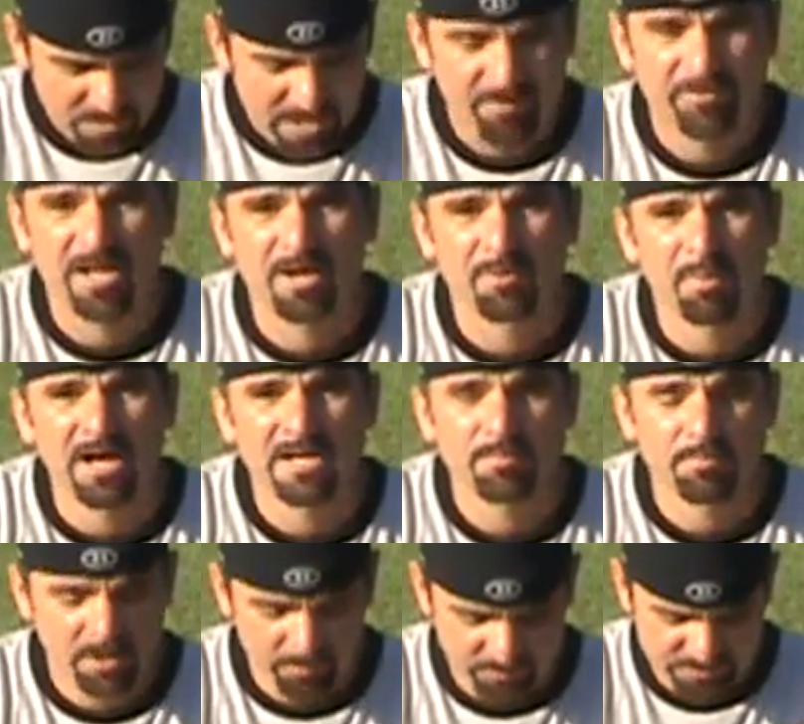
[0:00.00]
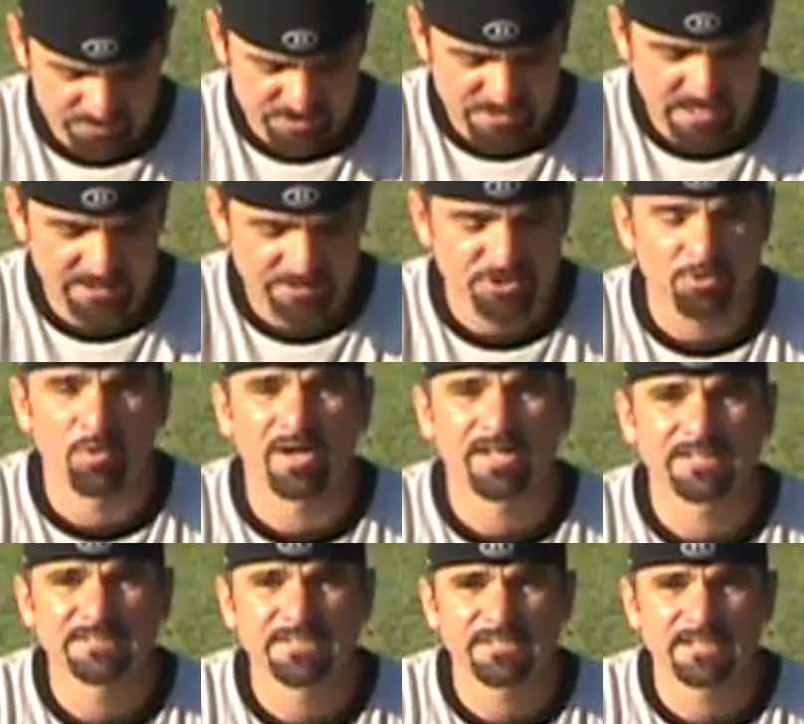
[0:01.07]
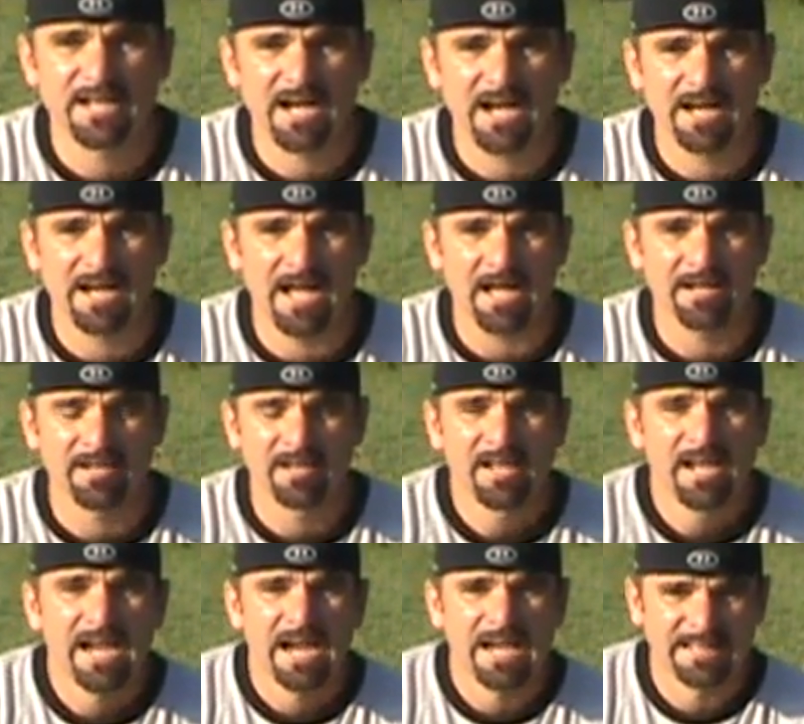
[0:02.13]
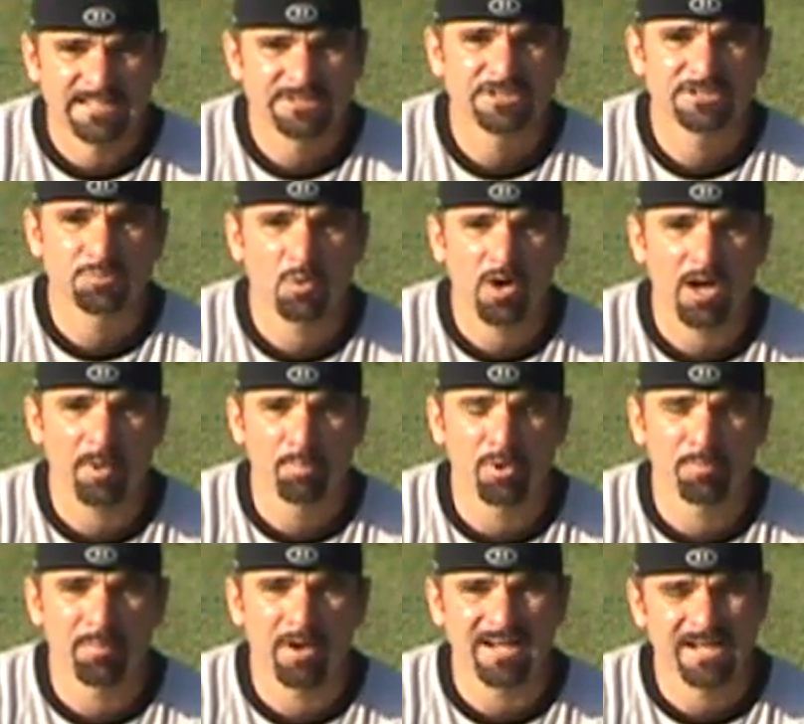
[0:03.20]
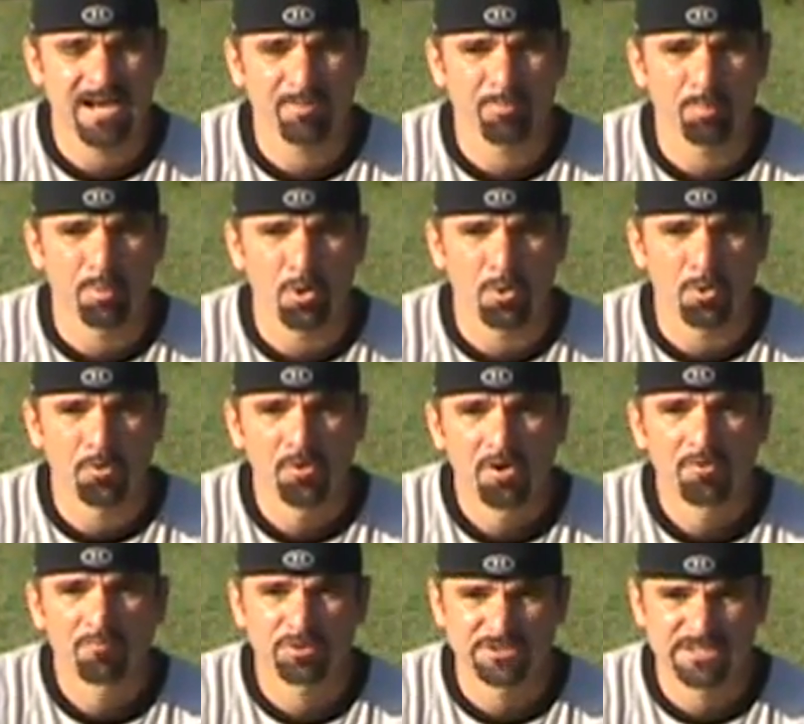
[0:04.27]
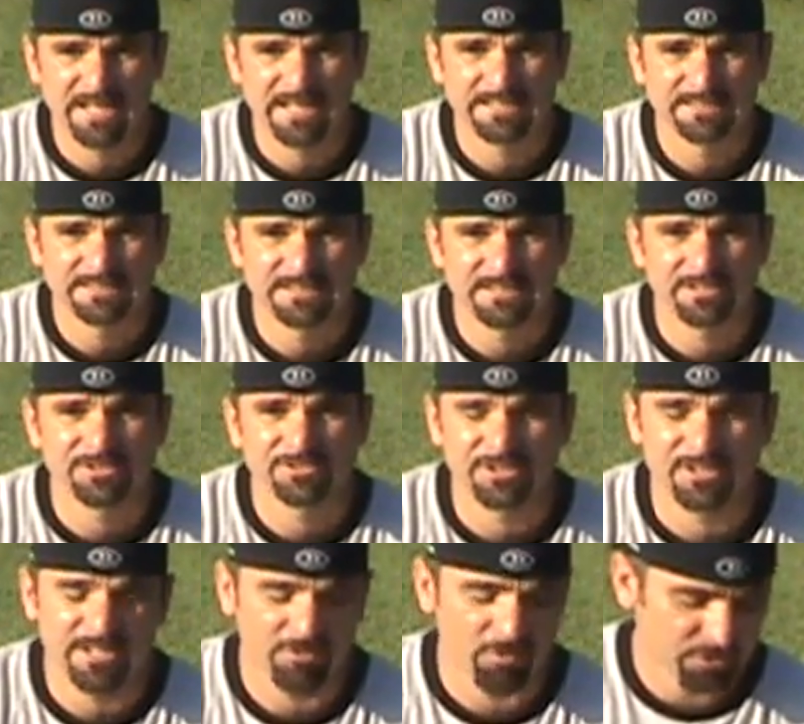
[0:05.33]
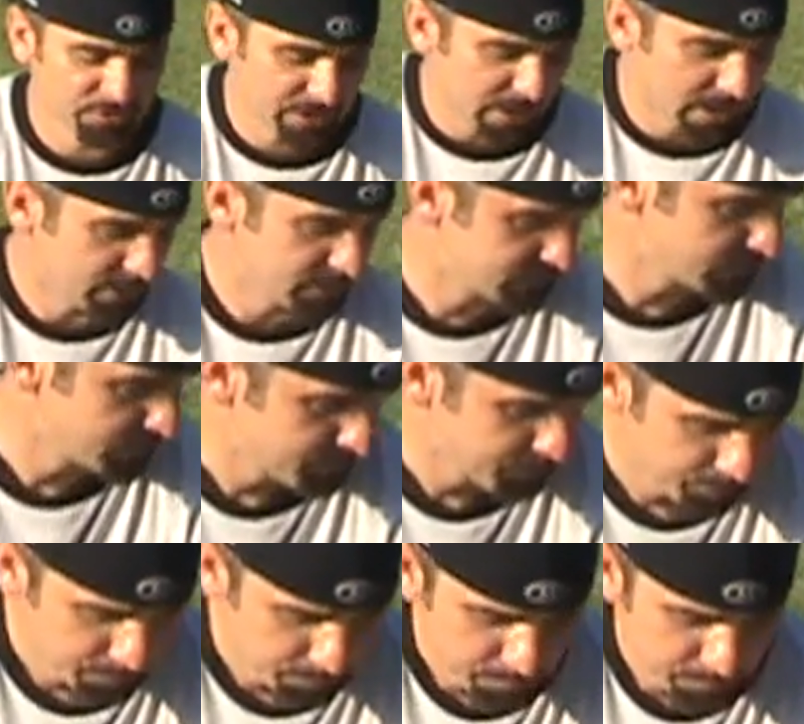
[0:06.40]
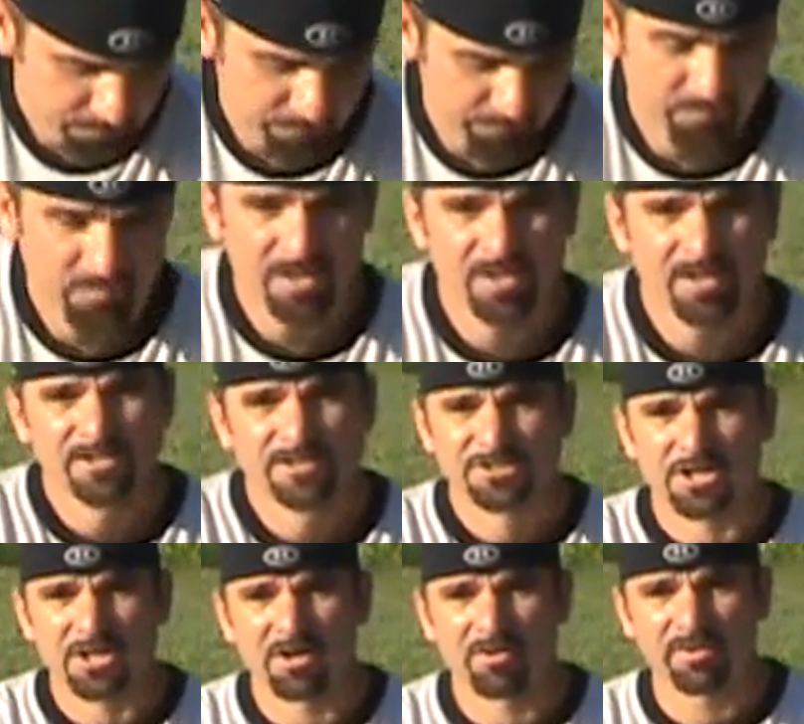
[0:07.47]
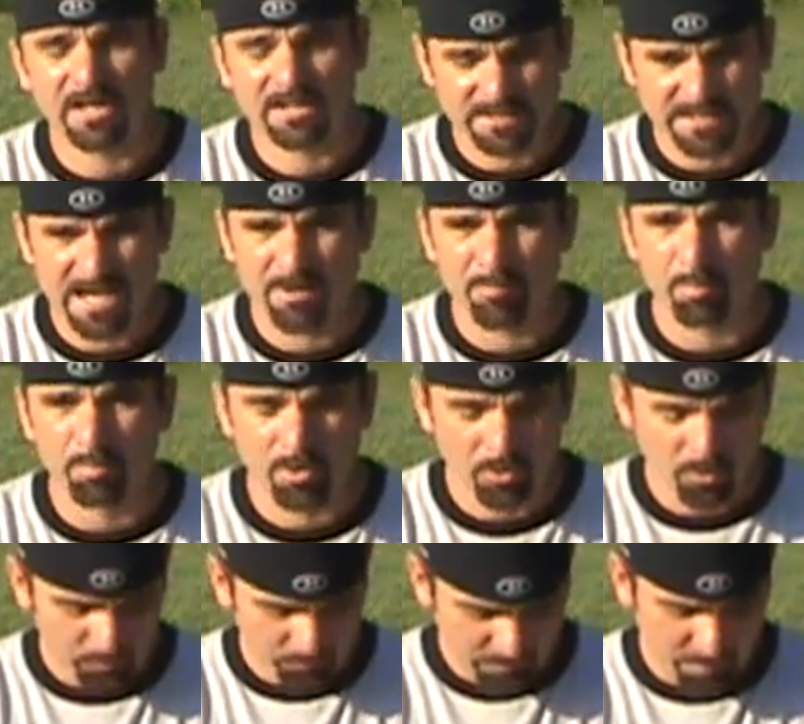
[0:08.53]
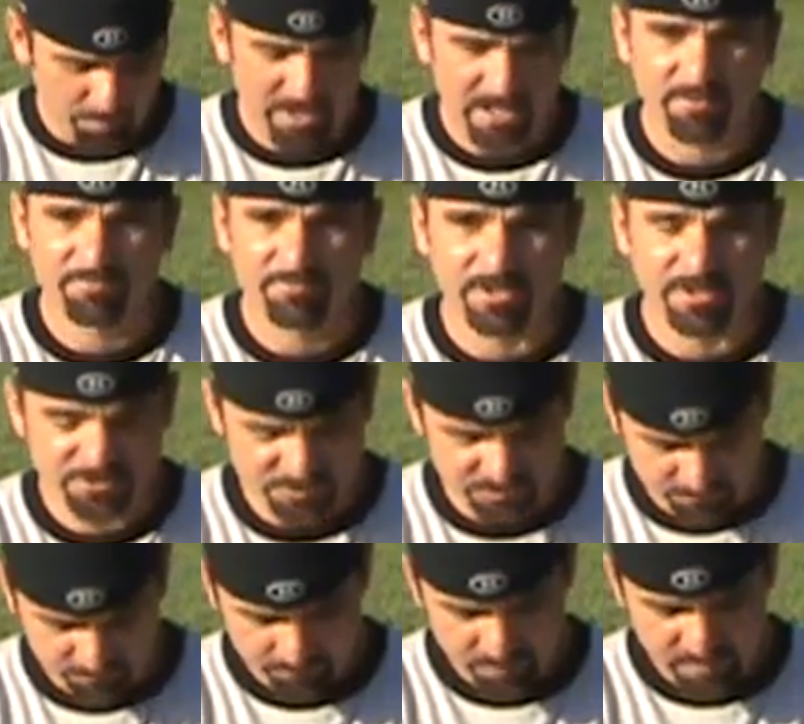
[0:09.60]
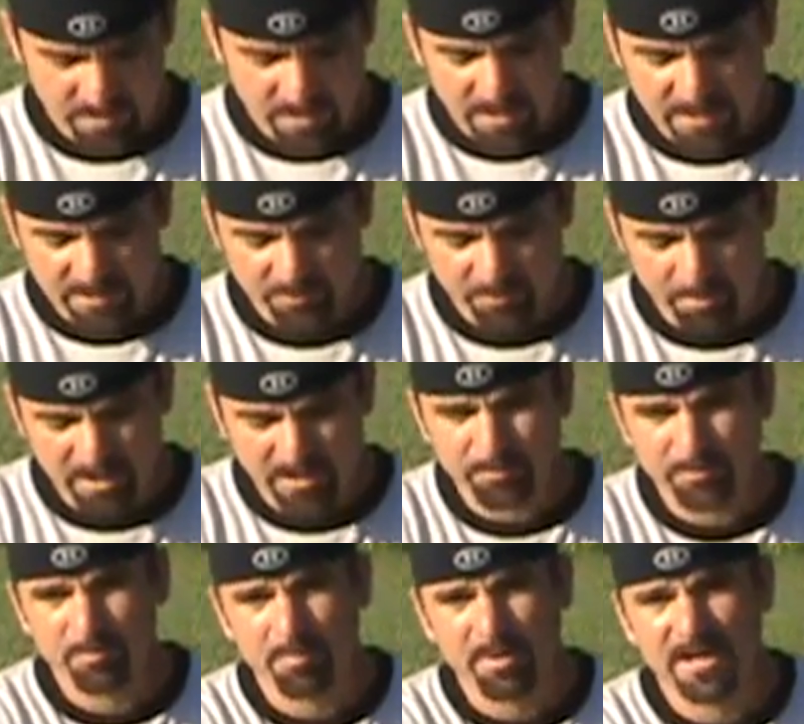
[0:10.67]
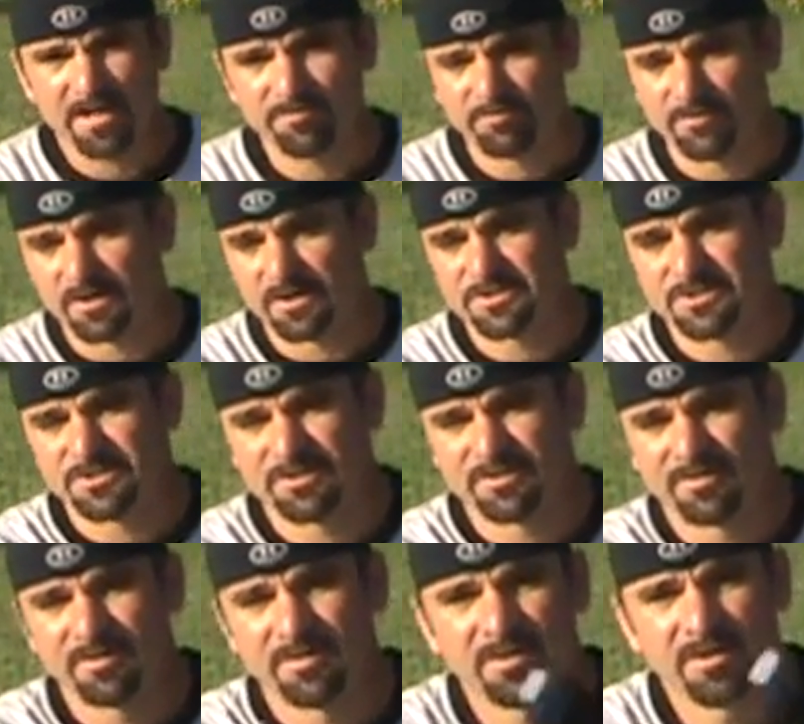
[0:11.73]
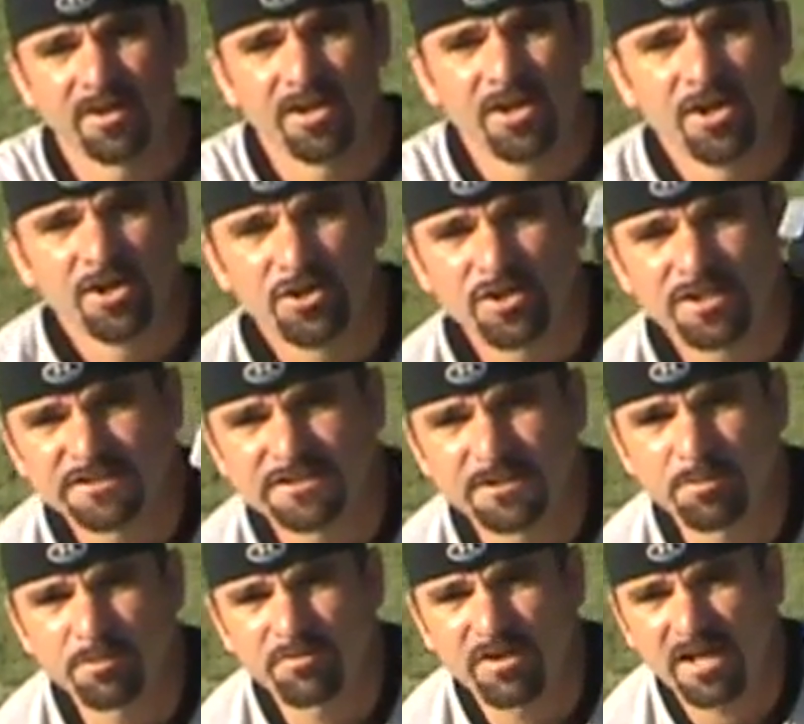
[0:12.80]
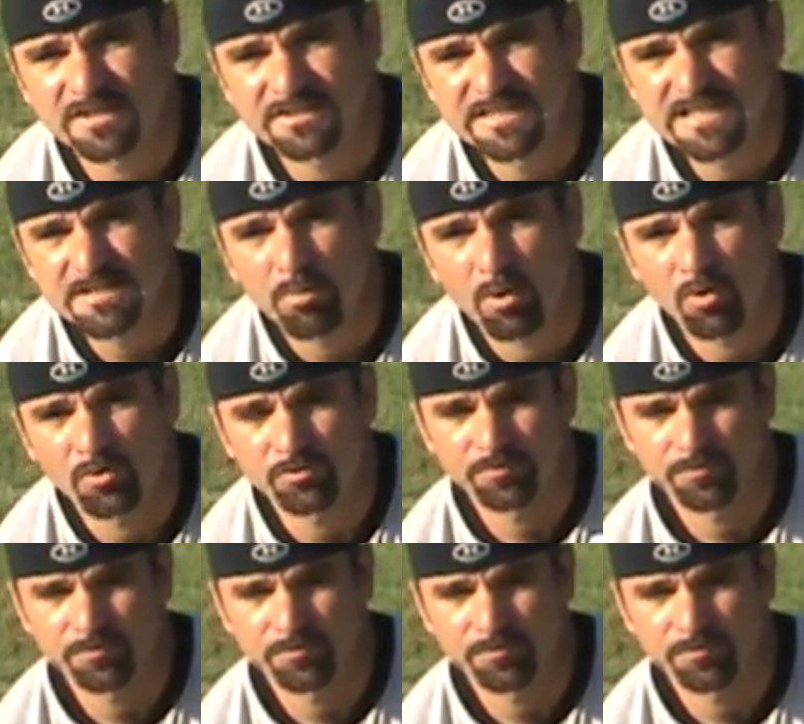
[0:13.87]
I've got a MightyMount that's attached directly to the kayak, and this is where I put my camera pole for taking stills and hero shots. So here I've got the camera pole, the Pan.Fish, and in the bottom of the Pan.Fish you can see we've got a T-bolt.